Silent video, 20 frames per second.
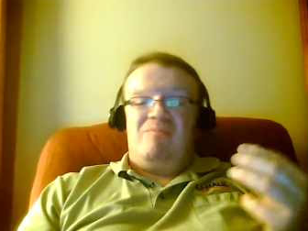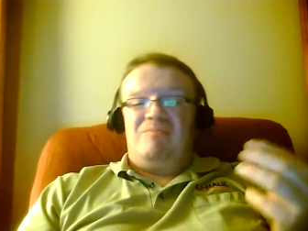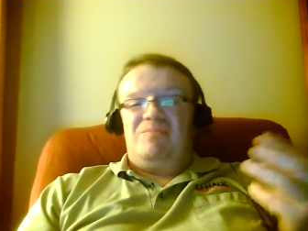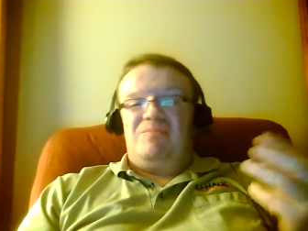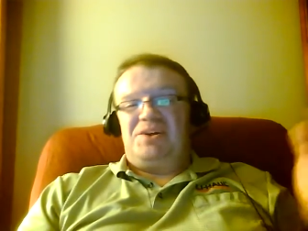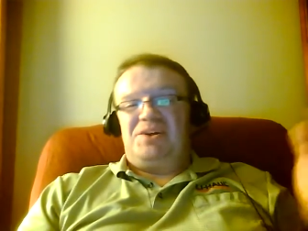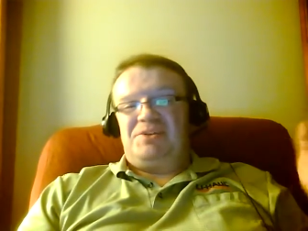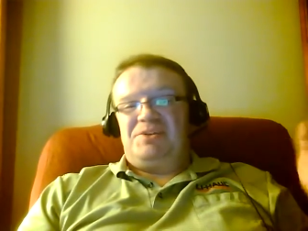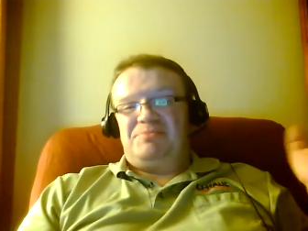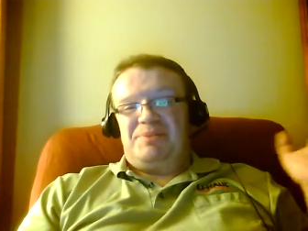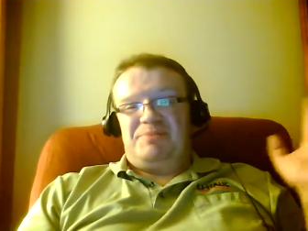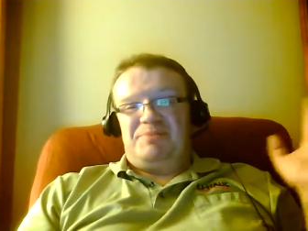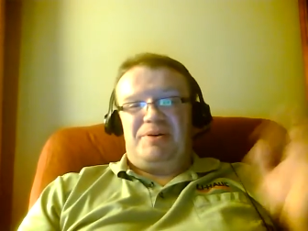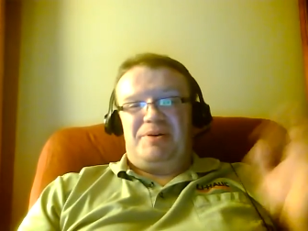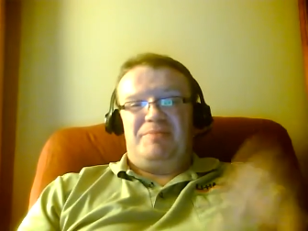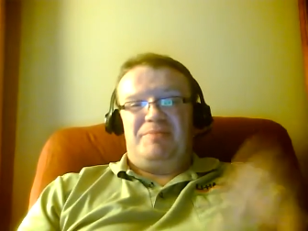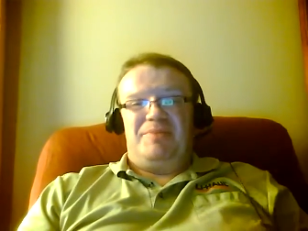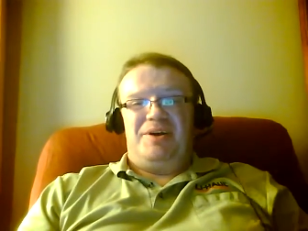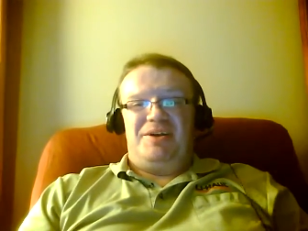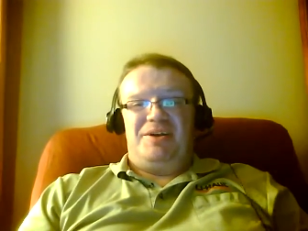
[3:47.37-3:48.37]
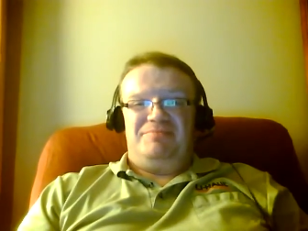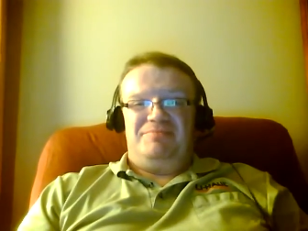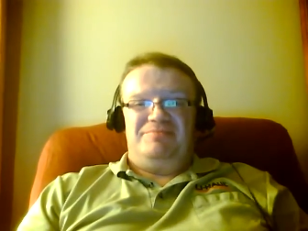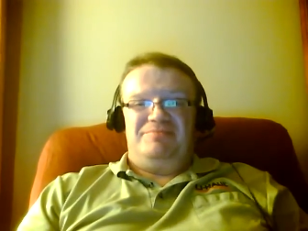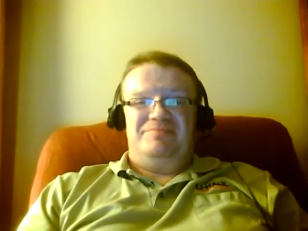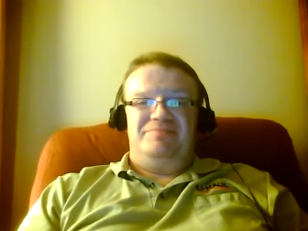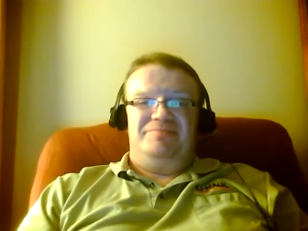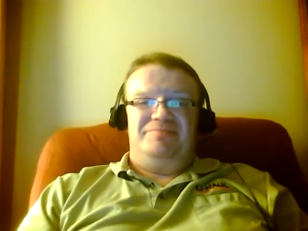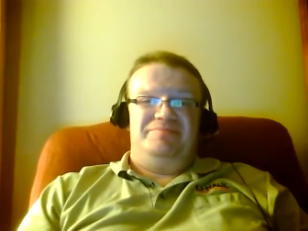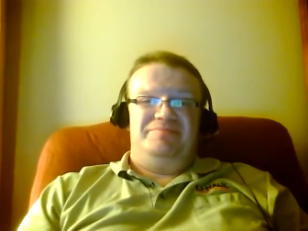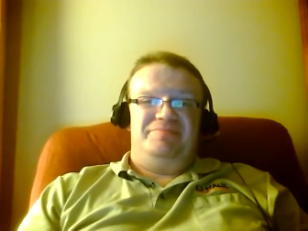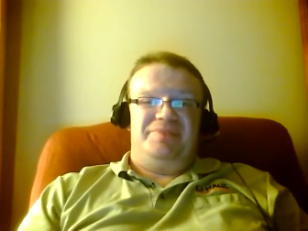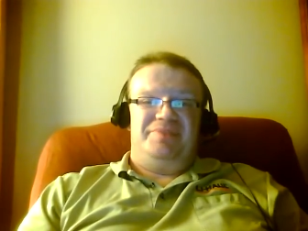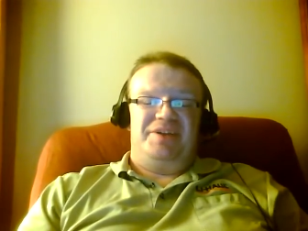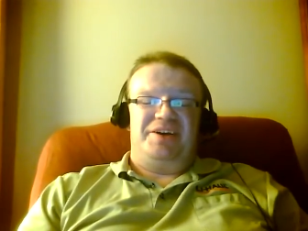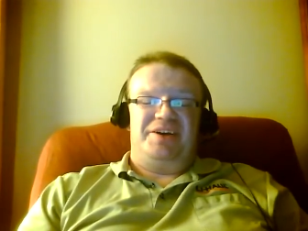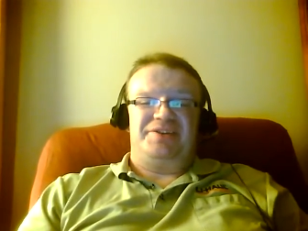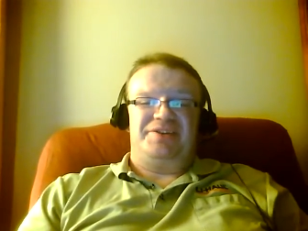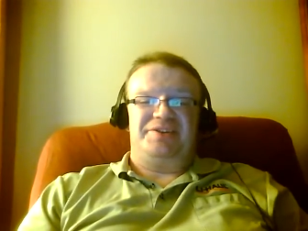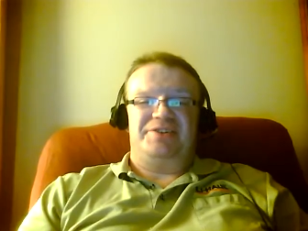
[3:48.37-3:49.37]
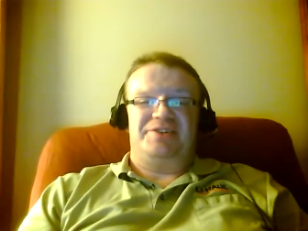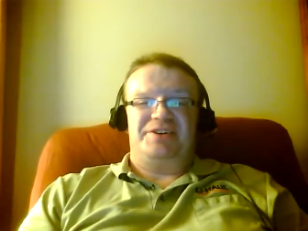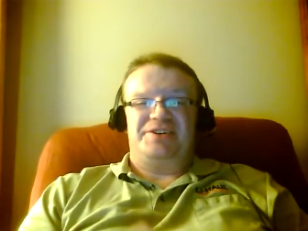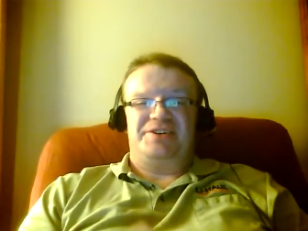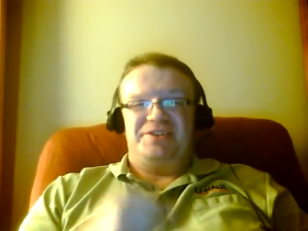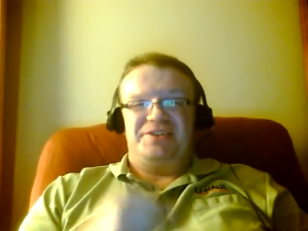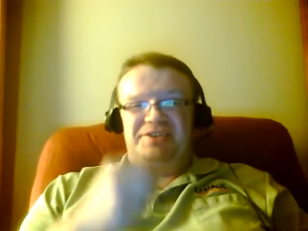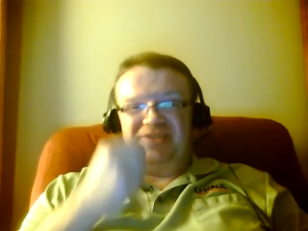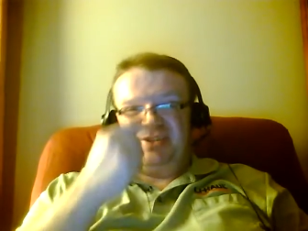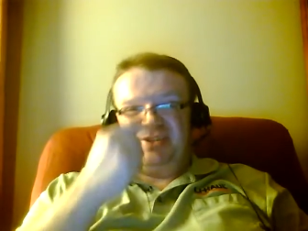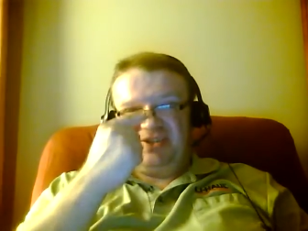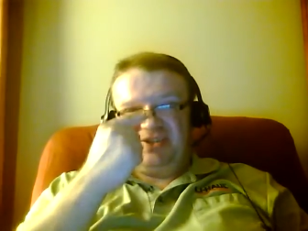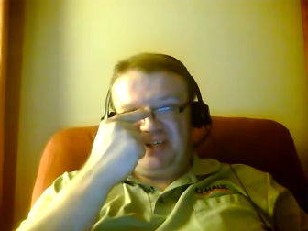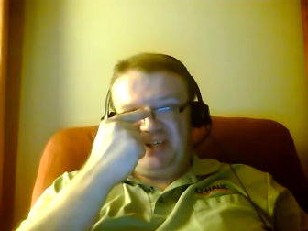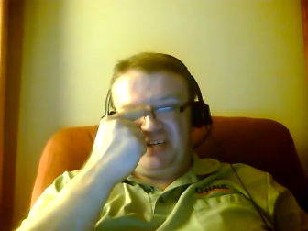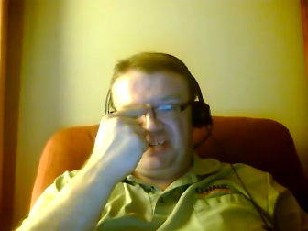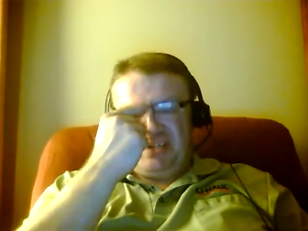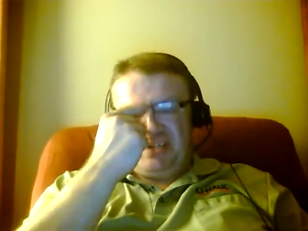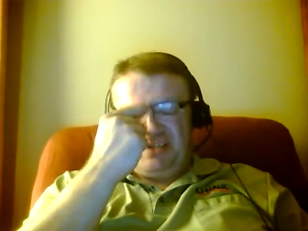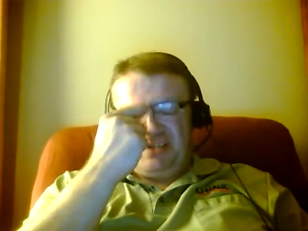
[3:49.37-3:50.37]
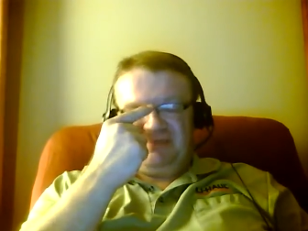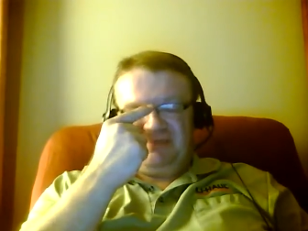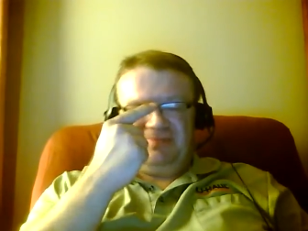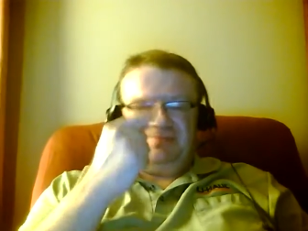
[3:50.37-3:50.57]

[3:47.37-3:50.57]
Because my mom had lots of dresses in her closet.